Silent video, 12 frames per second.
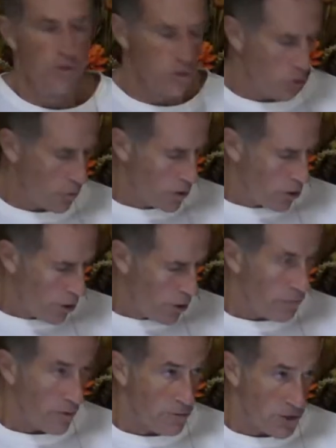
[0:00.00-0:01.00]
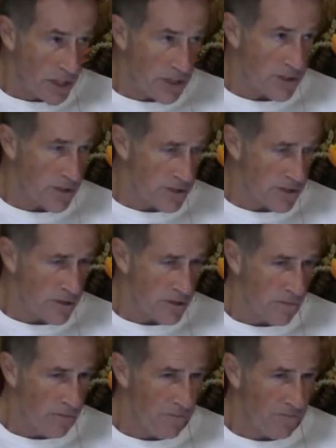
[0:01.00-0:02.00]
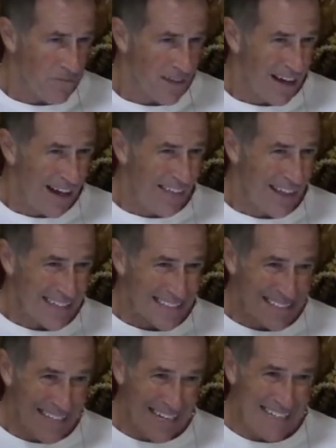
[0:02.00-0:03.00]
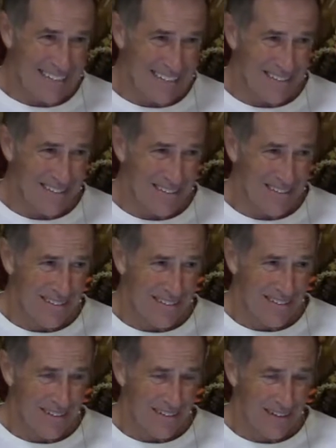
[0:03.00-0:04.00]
So we learn from Jesus that Satan